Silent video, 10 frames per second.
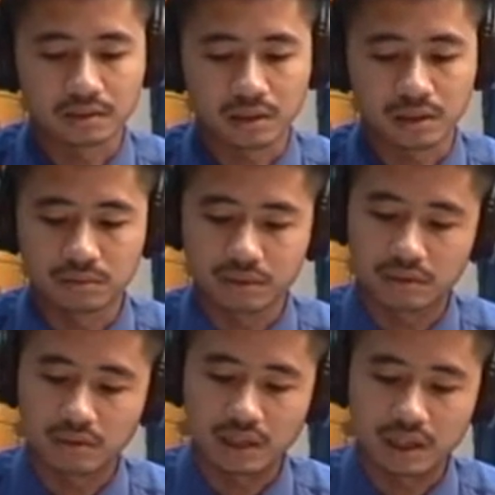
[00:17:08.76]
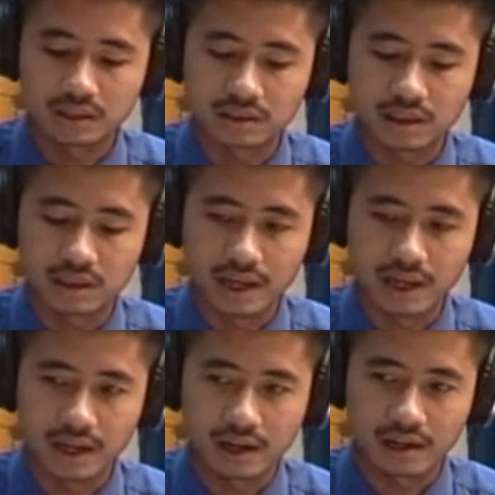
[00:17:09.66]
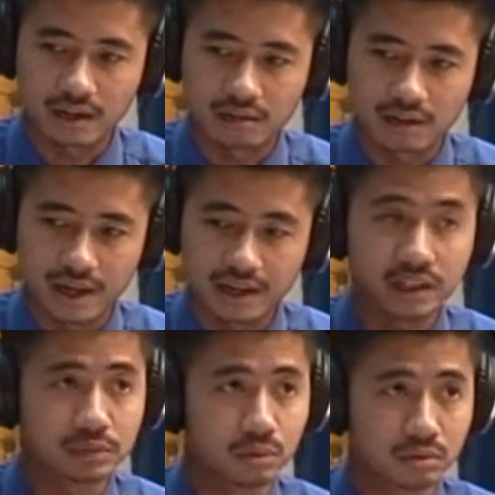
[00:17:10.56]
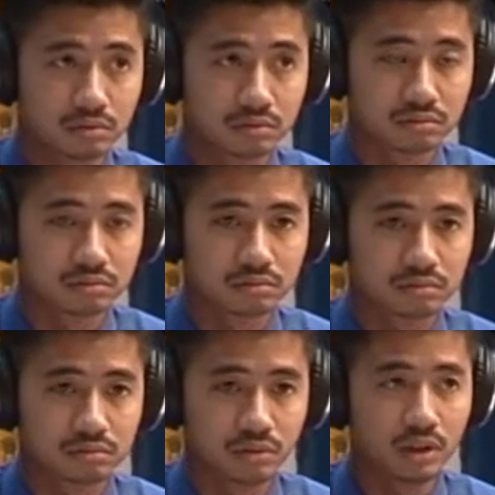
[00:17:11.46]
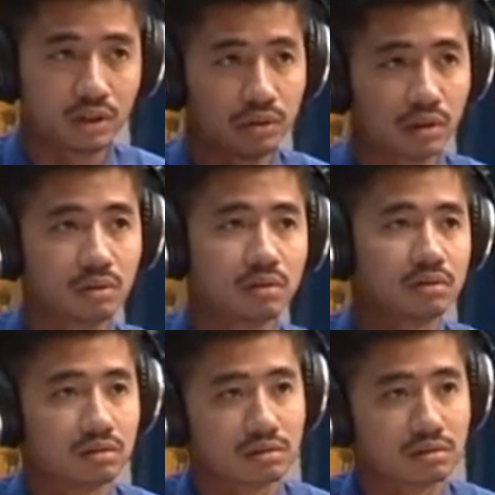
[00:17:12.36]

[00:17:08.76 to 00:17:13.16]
what we call as address book, no need to download